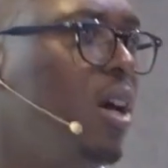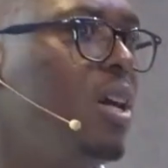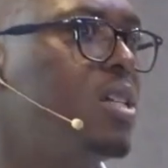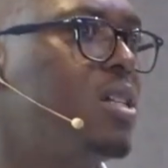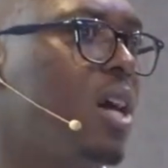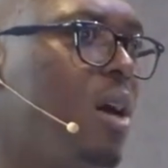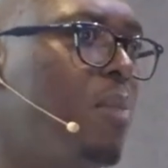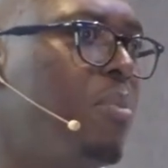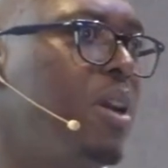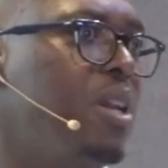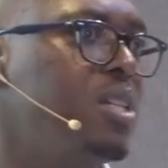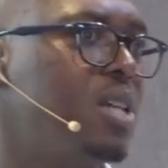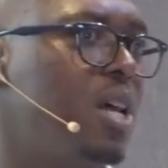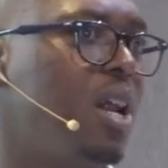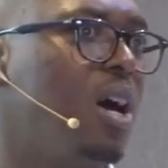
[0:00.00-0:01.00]
is the
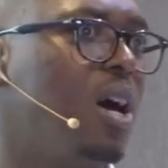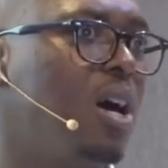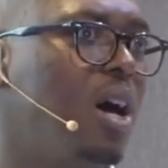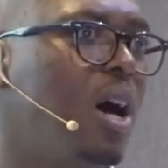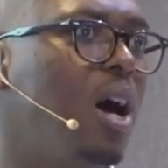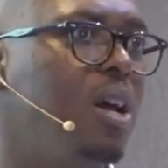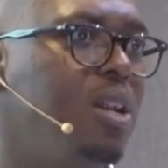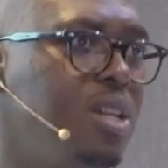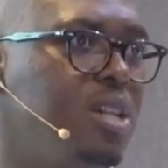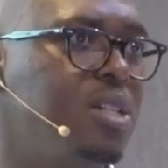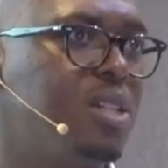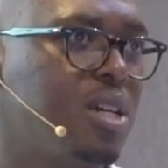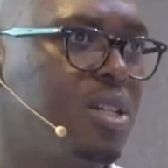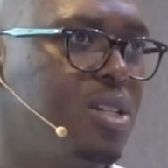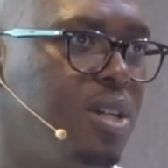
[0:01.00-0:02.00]
companies that are, are indeed
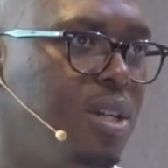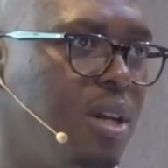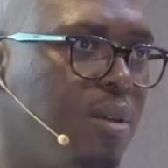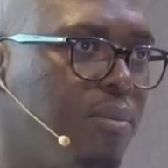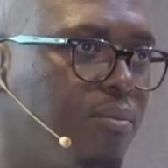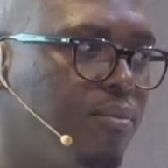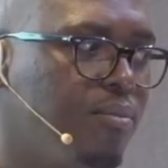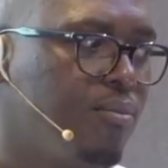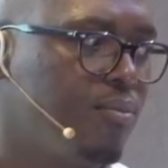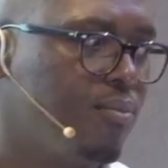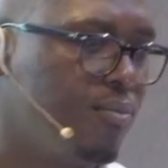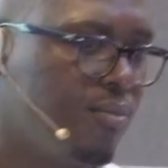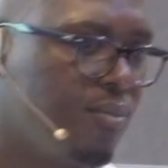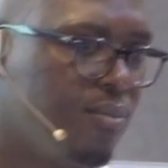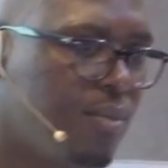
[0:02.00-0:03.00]
succeeding.
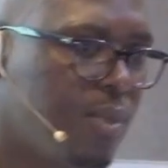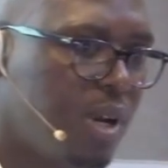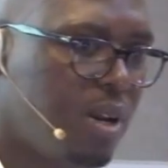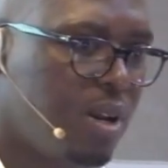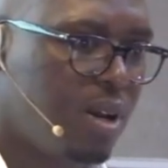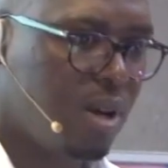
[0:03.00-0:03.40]
Right?